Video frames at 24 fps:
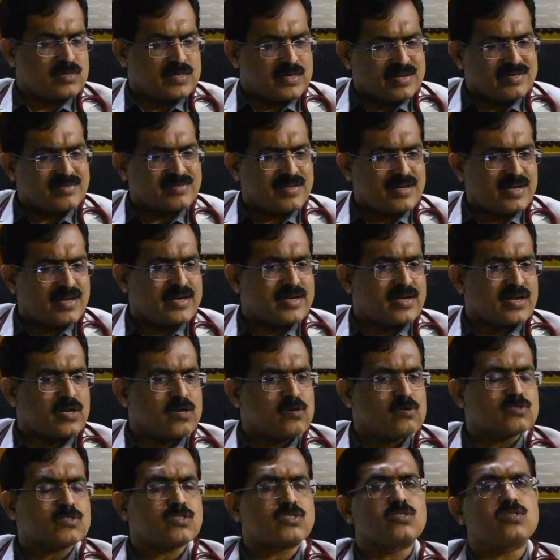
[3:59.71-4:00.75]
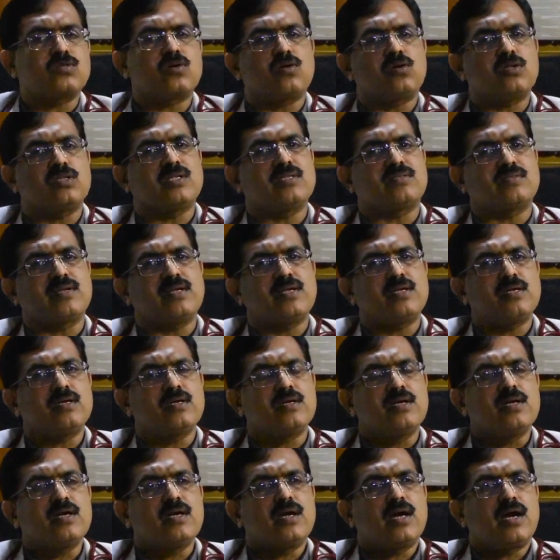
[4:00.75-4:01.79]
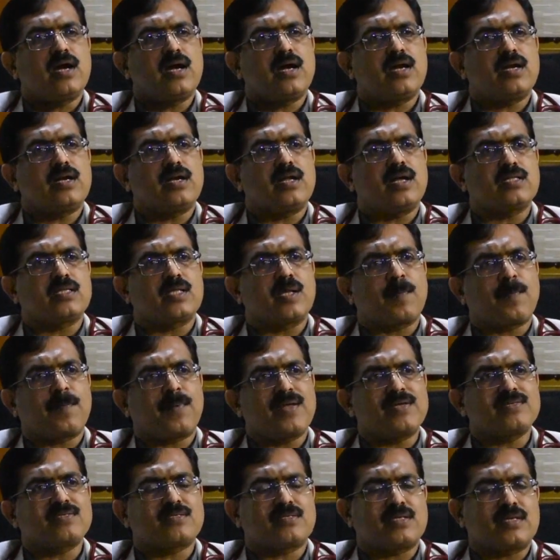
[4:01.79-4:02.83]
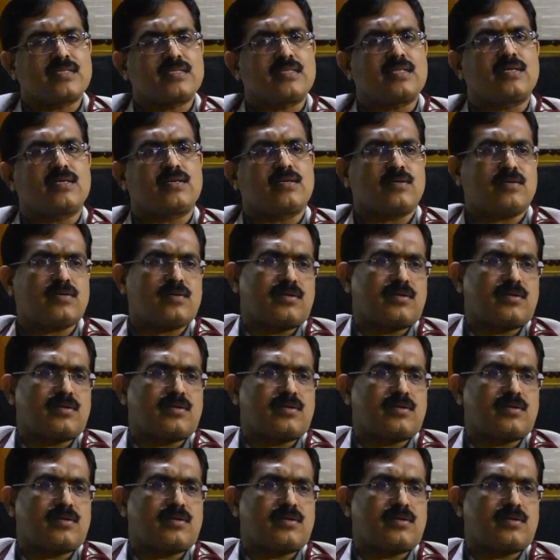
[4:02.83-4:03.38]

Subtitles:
Recently introduced all the three, and other place I think